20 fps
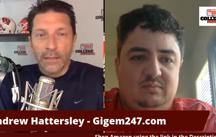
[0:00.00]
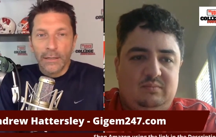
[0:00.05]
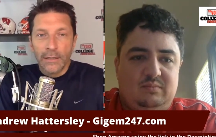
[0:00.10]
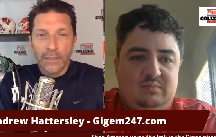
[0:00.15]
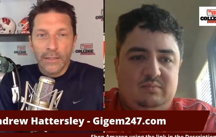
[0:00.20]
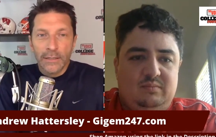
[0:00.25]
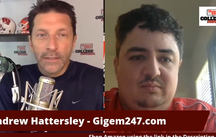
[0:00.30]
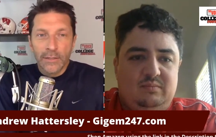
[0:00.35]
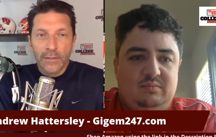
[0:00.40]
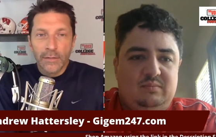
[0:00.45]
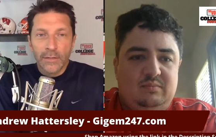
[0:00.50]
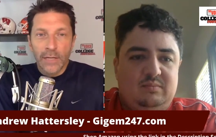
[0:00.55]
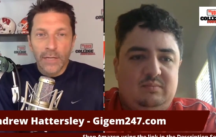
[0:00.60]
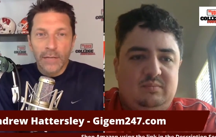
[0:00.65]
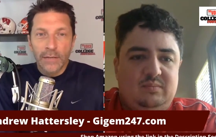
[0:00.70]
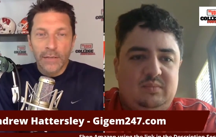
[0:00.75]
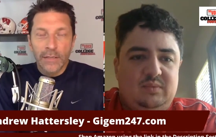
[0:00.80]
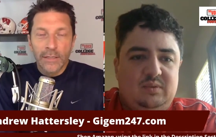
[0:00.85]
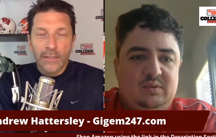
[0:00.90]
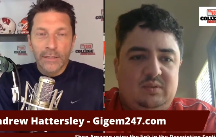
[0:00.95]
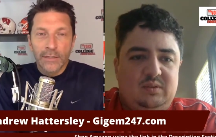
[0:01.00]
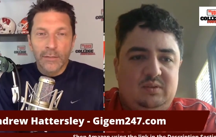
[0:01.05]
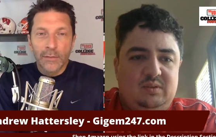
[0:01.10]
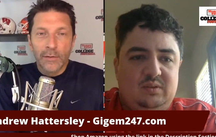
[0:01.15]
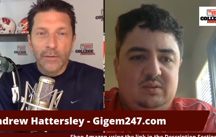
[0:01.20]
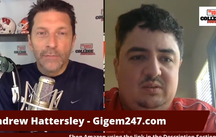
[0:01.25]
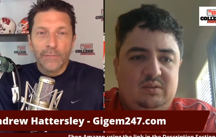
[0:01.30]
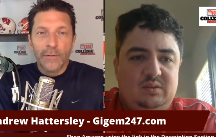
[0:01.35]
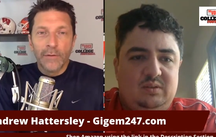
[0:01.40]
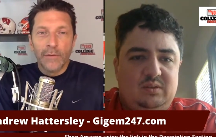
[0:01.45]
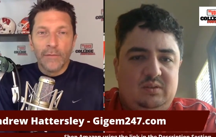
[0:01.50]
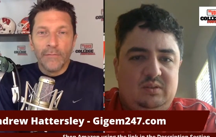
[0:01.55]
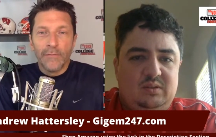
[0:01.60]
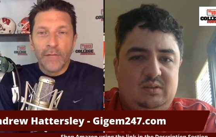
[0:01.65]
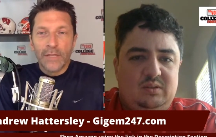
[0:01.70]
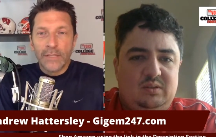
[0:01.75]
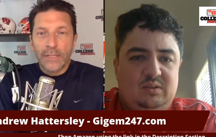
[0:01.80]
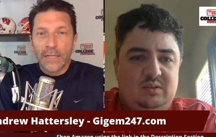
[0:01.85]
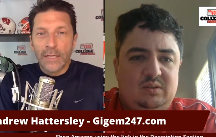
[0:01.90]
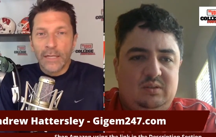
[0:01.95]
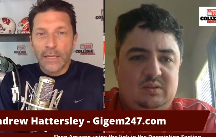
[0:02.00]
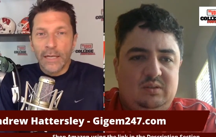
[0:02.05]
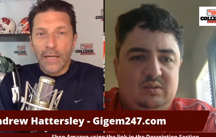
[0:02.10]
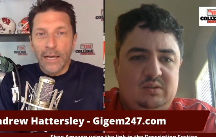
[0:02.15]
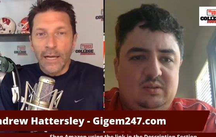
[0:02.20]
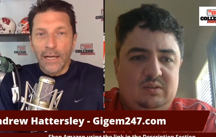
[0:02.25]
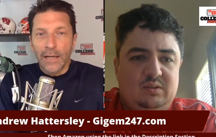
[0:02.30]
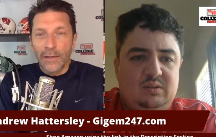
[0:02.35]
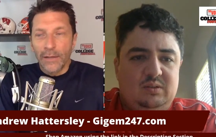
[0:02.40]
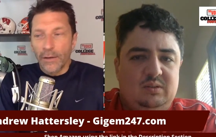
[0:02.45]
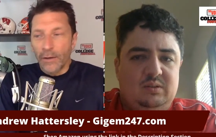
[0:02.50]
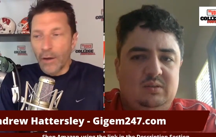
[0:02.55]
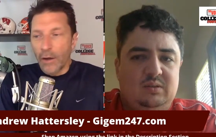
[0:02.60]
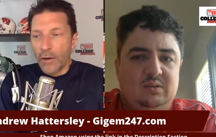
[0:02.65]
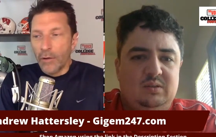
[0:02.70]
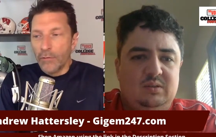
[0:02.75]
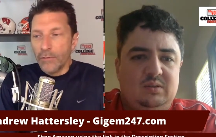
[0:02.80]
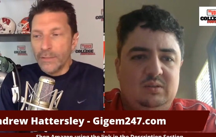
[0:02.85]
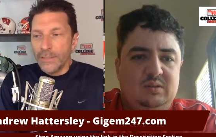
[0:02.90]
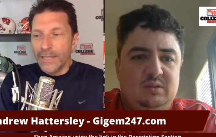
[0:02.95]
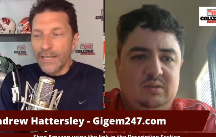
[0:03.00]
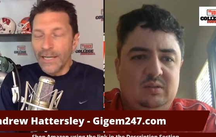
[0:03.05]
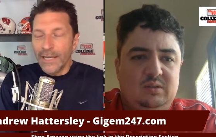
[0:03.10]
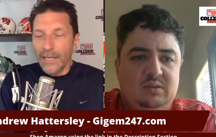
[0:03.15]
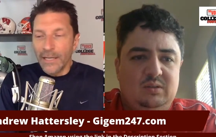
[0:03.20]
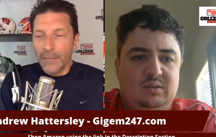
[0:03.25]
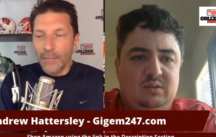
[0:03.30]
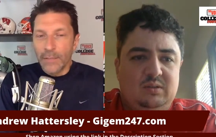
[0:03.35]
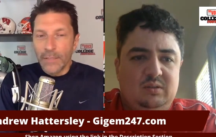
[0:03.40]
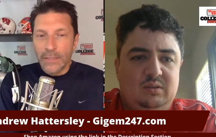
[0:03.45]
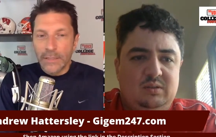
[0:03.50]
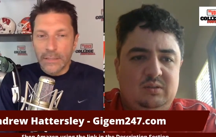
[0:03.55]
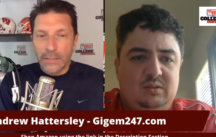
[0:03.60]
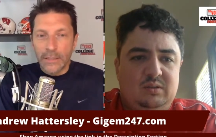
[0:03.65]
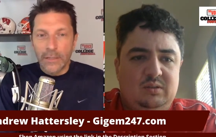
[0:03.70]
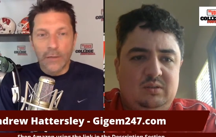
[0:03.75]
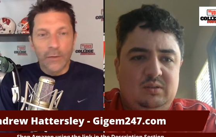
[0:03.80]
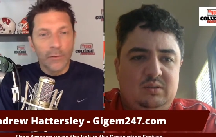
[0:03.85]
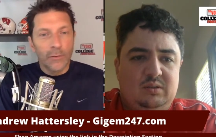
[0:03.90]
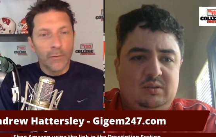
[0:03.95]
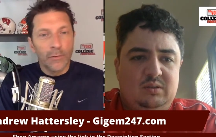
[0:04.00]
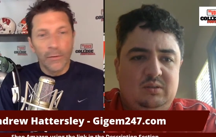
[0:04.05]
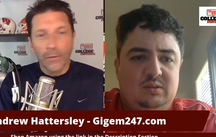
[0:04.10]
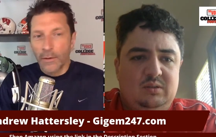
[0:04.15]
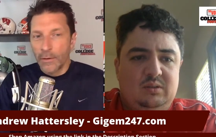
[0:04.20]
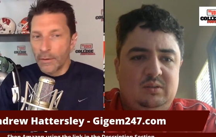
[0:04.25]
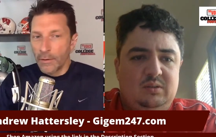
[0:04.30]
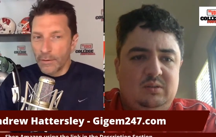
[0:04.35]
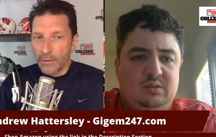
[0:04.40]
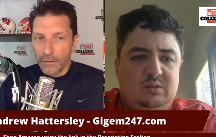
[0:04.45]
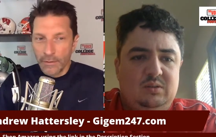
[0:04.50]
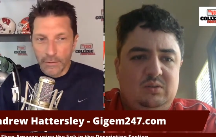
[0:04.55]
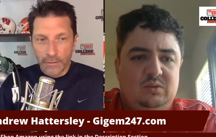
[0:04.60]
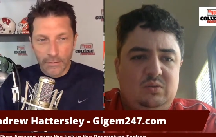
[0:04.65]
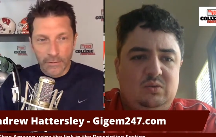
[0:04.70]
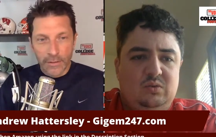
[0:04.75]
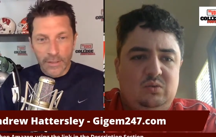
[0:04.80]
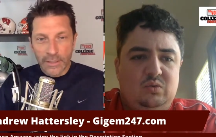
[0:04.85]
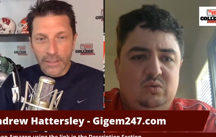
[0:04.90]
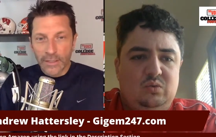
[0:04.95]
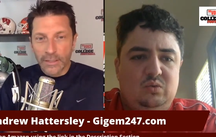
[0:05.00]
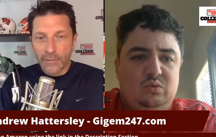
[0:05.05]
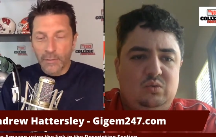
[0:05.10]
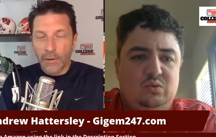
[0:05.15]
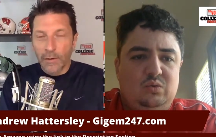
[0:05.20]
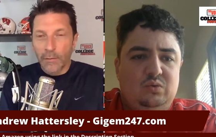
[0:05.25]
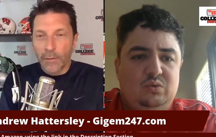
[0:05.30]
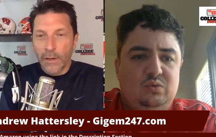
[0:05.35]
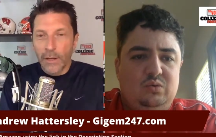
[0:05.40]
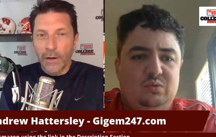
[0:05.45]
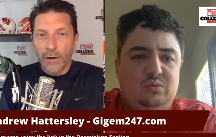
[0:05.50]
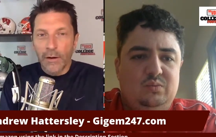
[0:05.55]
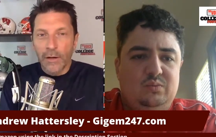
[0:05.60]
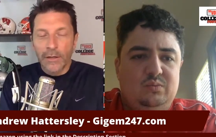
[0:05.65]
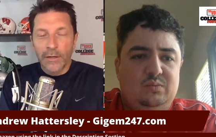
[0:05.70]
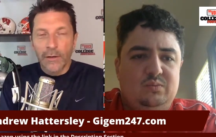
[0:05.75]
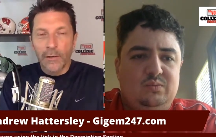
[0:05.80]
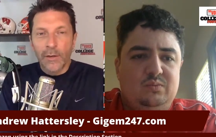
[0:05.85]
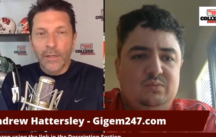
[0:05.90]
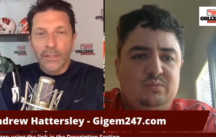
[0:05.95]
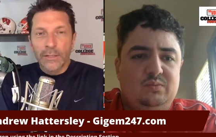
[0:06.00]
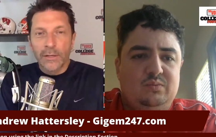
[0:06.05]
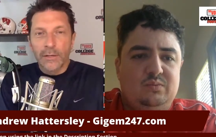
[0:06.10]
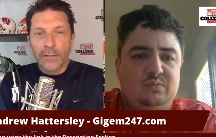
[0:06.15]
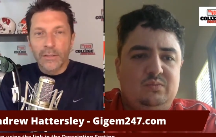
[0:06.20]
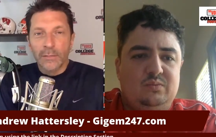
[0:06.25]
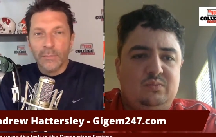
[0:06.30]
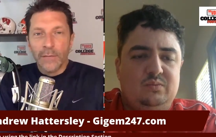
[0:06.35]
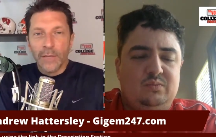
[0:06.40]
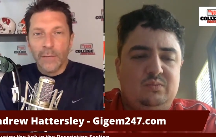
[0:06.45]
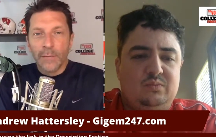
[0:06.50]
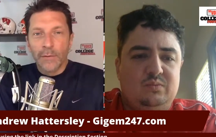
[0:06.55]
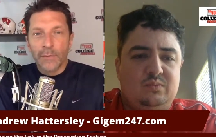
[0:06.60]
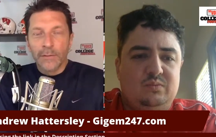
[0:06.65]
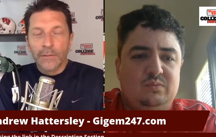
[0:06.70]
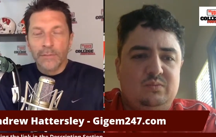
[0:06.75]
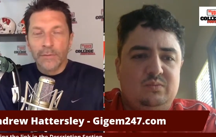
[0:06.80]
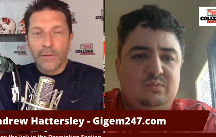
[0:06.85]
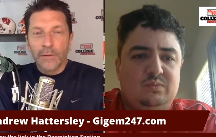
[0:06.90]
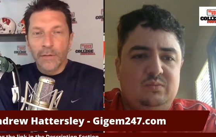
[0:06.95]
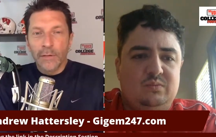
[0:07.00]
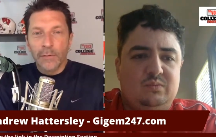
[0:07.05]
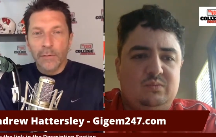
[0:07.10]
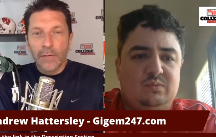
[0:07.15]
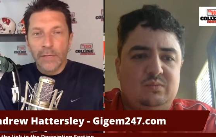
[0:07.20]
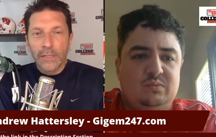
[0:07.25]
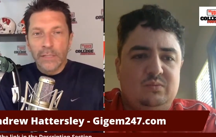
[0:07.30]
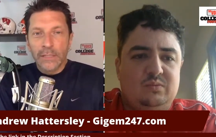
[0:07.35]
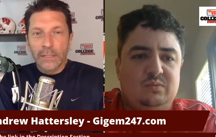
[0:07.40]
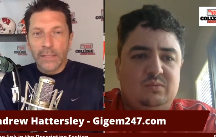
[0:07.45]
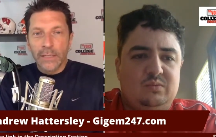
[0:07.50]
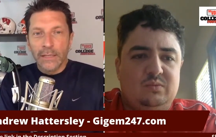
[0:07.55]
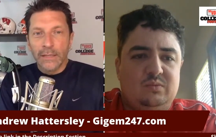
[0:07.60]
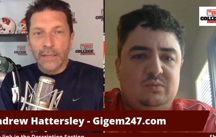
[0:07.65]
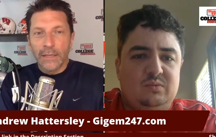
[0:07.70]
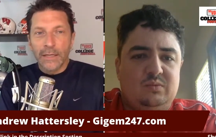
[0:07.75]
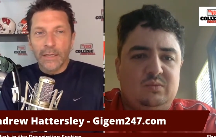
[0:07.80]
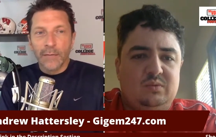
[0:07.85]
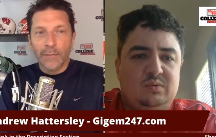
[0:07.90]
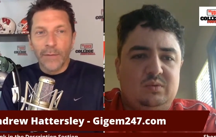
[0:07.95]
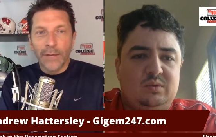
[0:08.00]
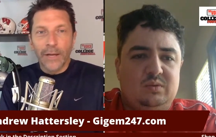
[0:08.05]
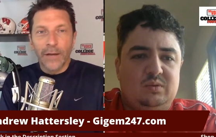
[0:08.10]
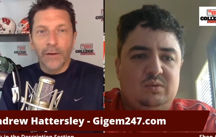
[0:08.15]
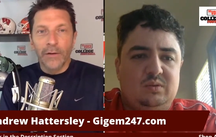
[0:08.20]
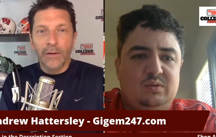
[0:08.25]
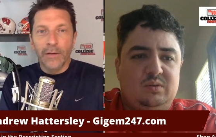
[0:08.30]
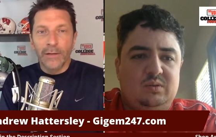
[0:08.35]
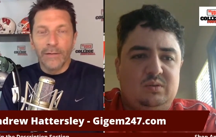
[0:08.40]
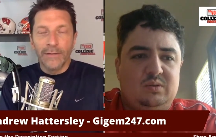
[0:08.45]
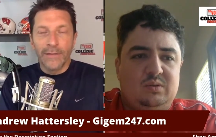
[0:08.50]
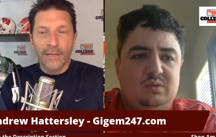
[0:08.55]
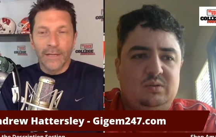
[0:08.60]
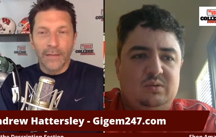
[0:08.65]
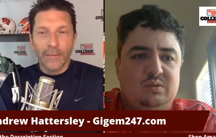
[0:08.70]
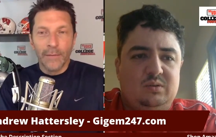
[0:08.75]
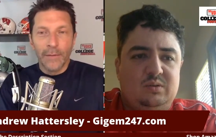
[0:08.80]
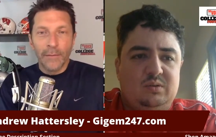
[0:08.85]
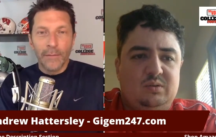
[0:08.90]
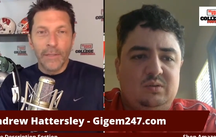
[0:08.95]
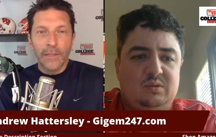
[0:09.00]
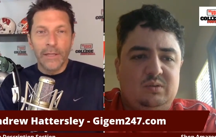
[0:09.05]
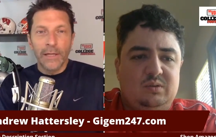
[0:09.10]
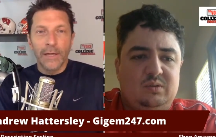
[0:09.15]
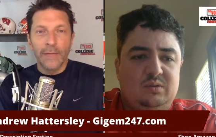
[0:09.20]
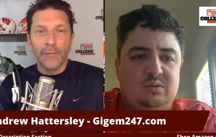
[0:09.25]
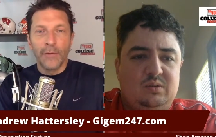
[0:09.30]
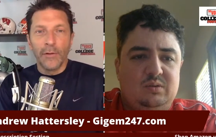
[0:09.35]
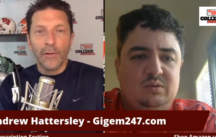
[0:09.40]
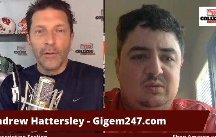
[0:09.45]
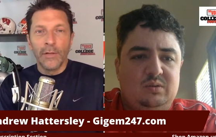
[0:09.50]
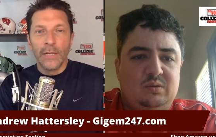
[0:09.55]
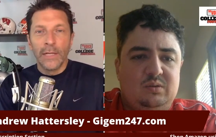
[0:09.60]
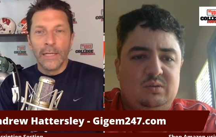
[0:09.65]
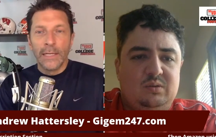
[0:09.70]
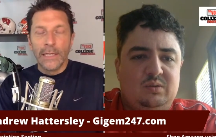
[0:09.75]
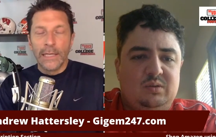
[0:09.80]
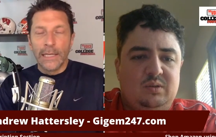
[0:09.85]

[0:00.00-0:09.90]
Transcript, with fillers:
Speaker 1: these student athletes to have visited on their own dime. So this is where we are. I know I saw some numbers fairly recently that compared the commitment level